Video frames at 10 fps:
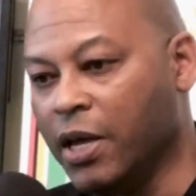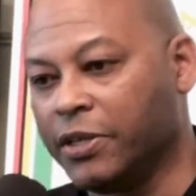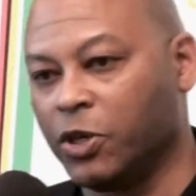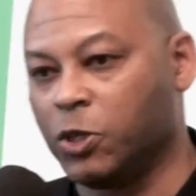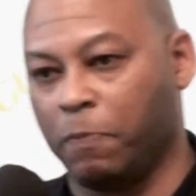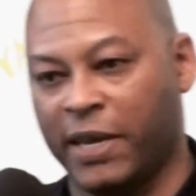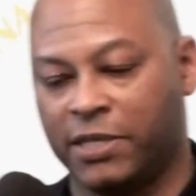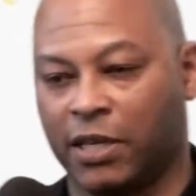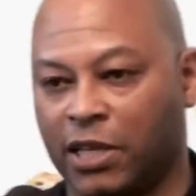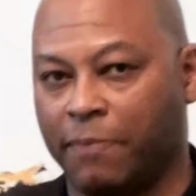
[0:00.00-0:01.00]
So it's
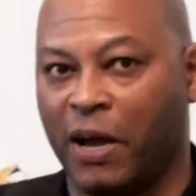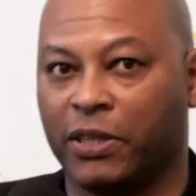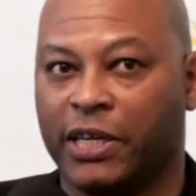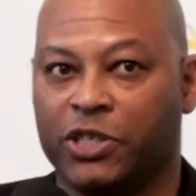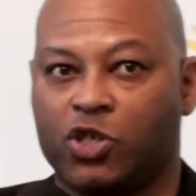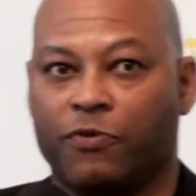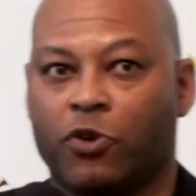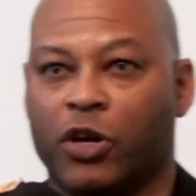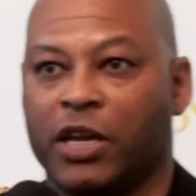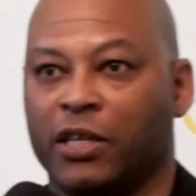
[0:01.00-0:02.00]
basically about the history of
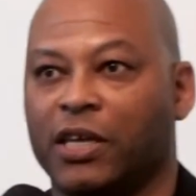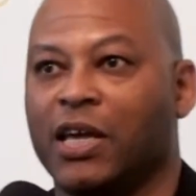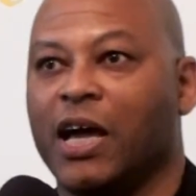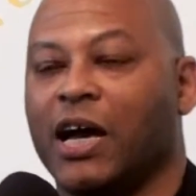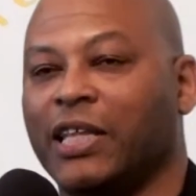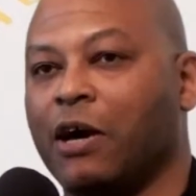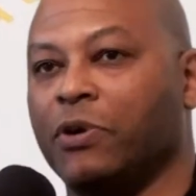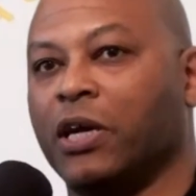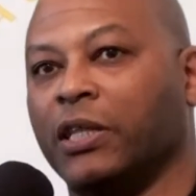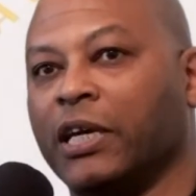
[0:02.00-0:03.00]
cricket and how
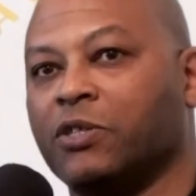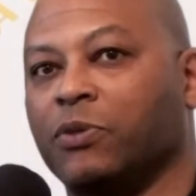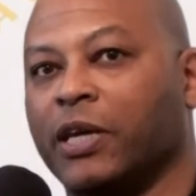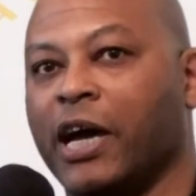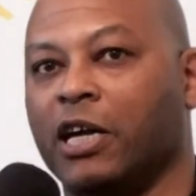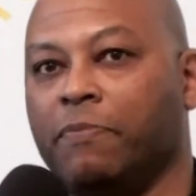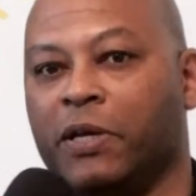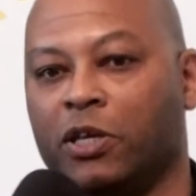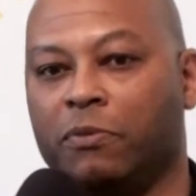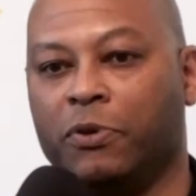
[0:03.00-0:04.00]
it connects with the
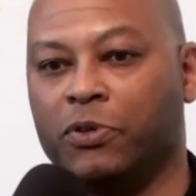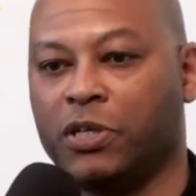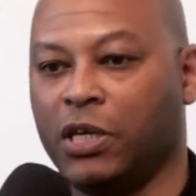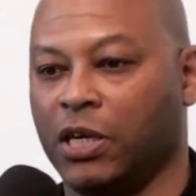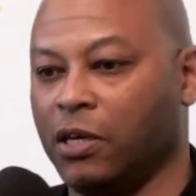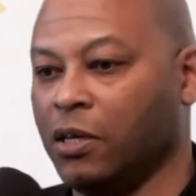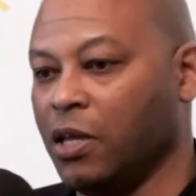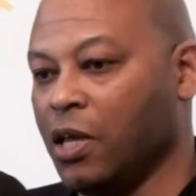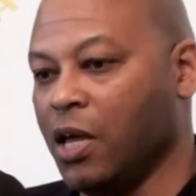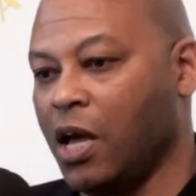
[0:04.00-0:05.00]
Caribbean community here.
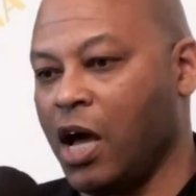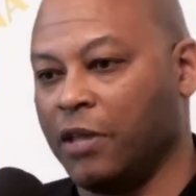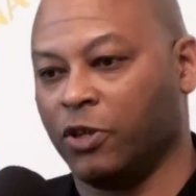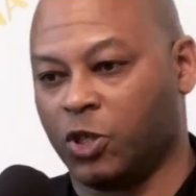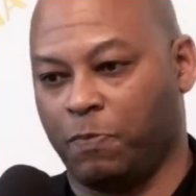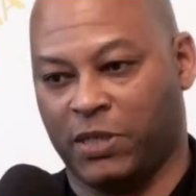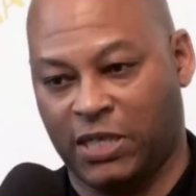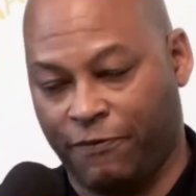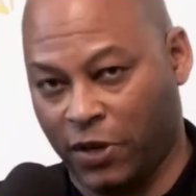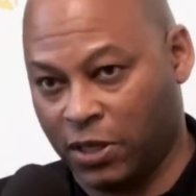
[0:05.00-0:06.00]
Uh, not
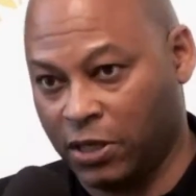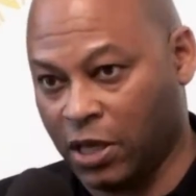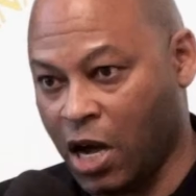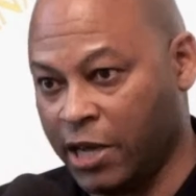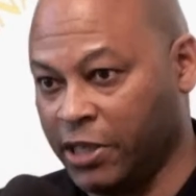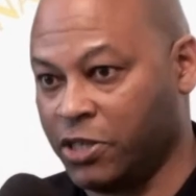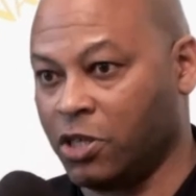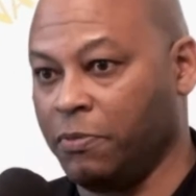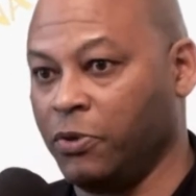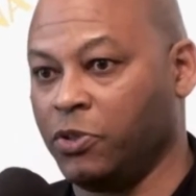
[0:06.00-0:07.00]
specifically the Guyanese
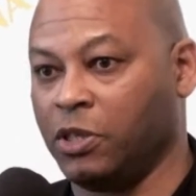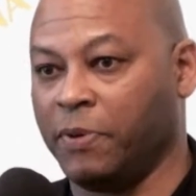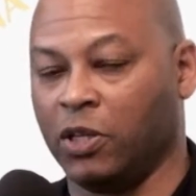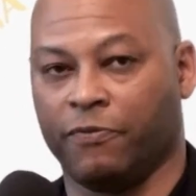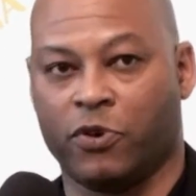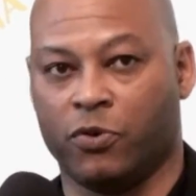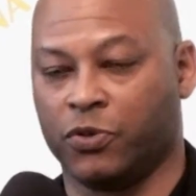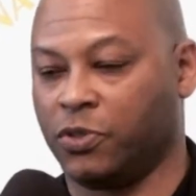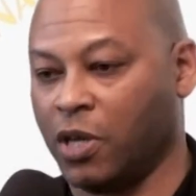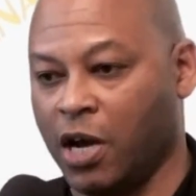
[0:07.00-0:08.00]
community, but of
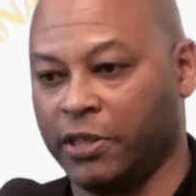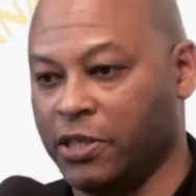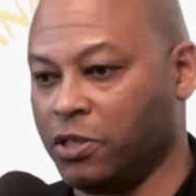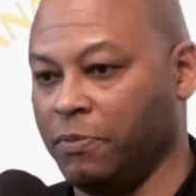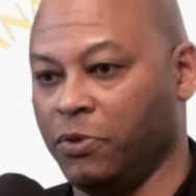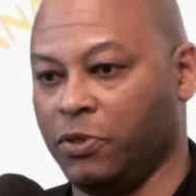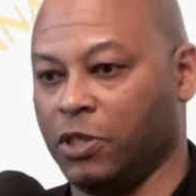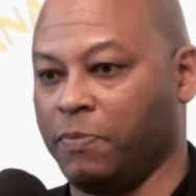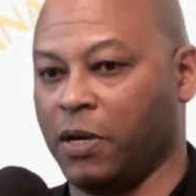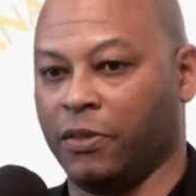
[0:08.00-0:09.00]
course the Guyanese community
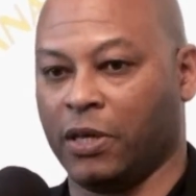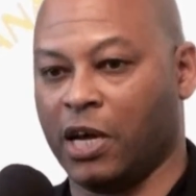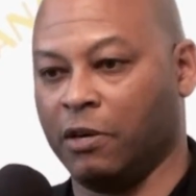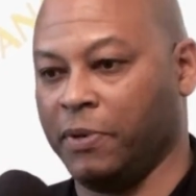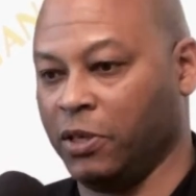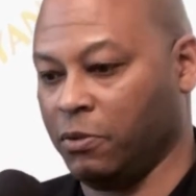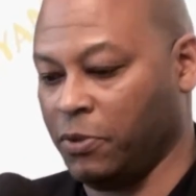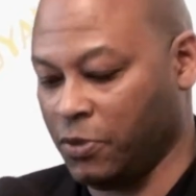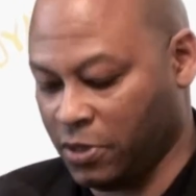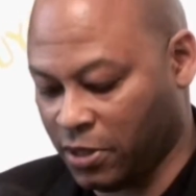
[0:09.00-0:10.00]
is part of the Caribbean
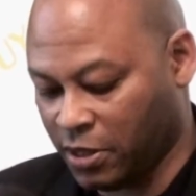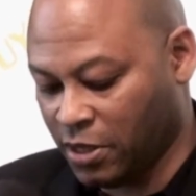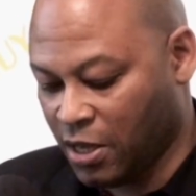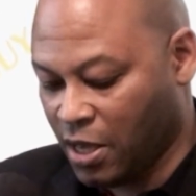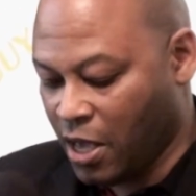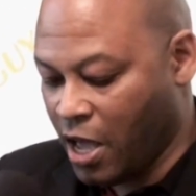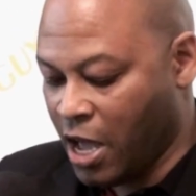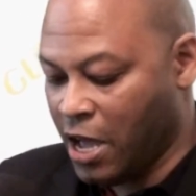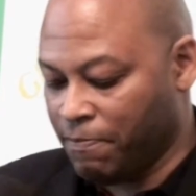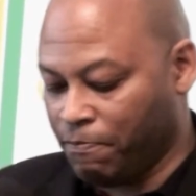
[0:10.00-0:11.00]
community.
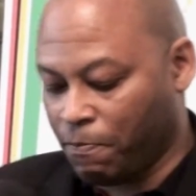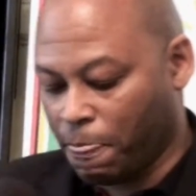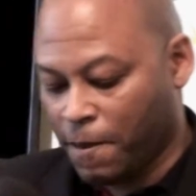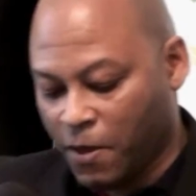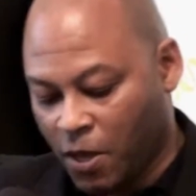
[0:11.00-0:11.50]
Um,